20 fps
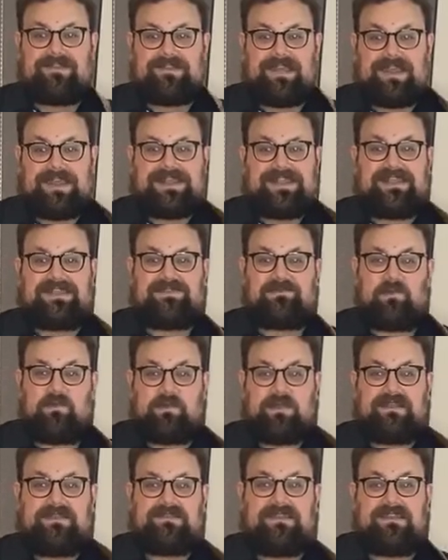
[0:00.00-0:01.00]
like this when
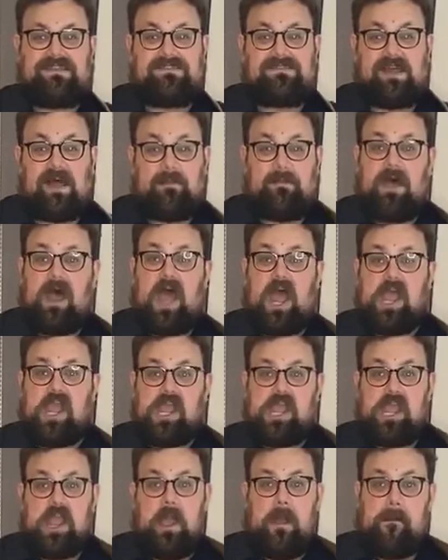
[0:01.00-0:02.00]
we see some
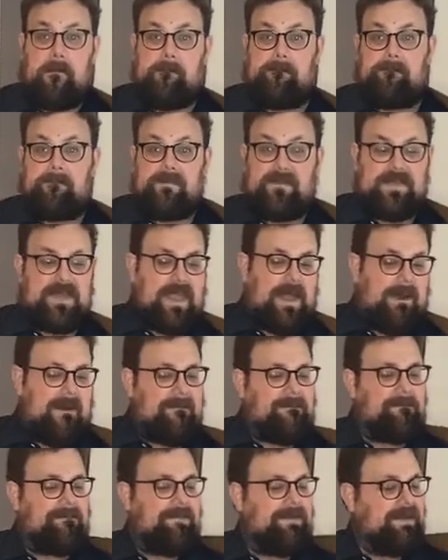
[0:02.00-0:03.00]
yum,
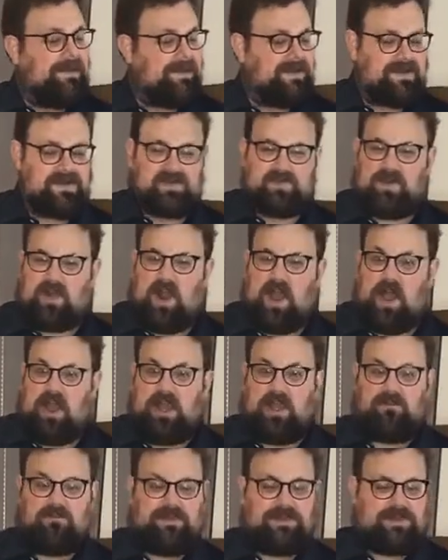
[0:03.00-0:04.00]
yum, because we're
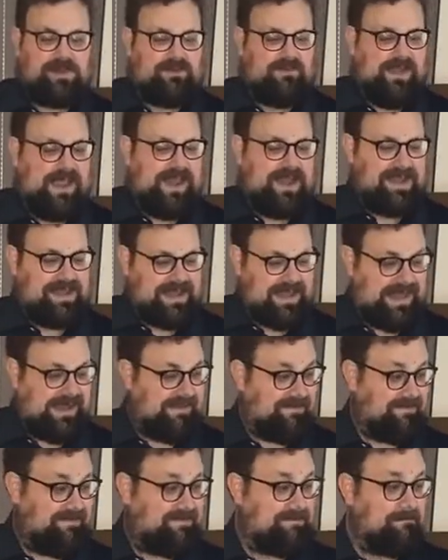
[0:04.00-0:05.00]
hungry pteranodons.